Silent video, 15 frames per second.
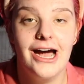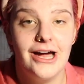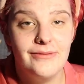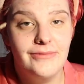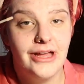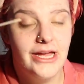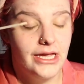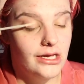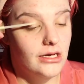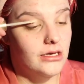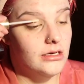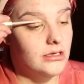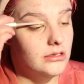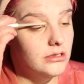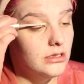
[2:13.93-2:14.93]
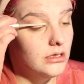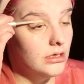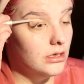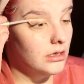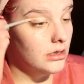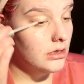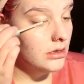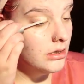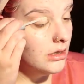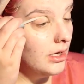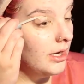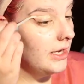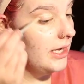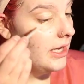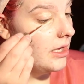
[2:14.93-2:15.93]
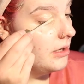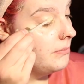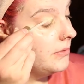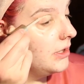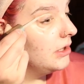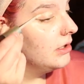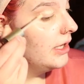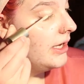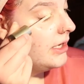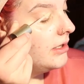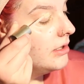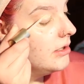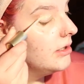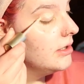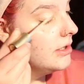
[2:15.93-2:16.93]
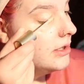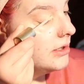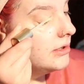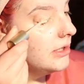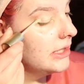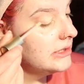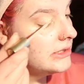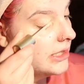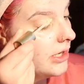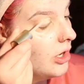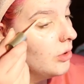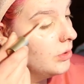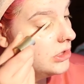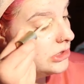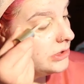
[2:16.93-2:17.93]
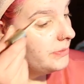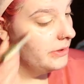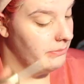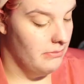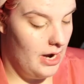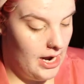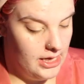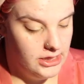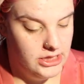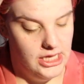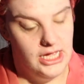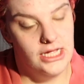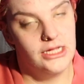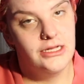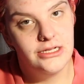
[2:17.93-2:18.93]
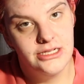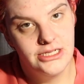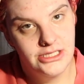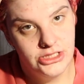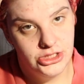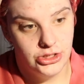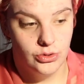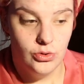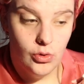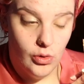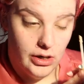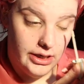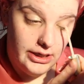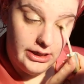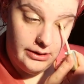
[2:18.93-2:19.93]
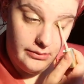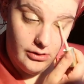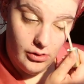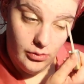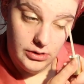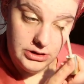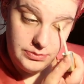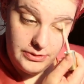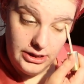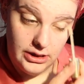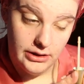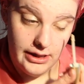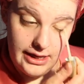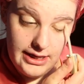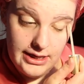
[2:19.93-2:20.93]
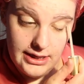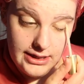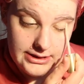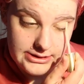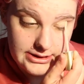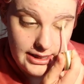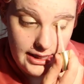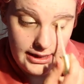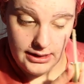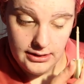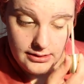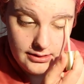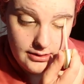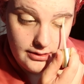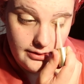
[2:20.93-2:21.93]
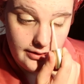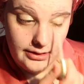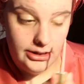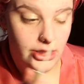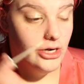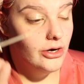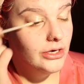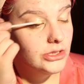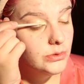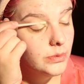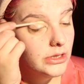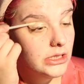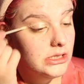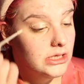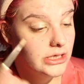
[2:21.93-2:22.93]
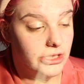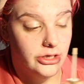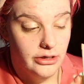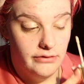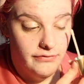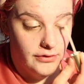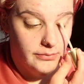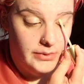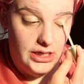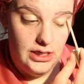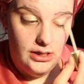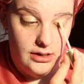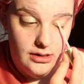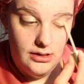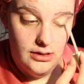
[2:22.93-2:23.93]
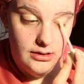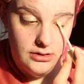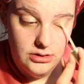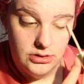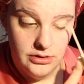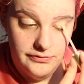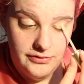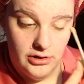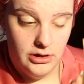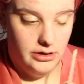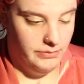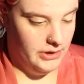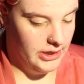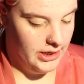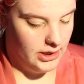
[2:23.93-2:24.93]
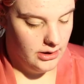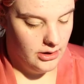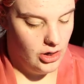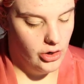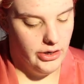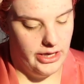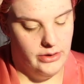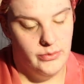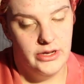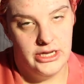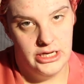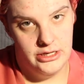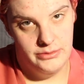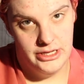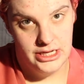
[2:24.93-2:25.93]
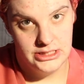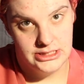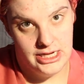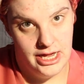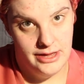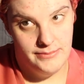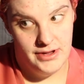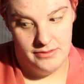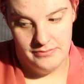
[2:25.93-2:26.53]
I'm like, I hate being late. That's like always been my thing. So Courtney always being late has like, you know, it's really done good for me. So for her to be like, okay, we need to be on time.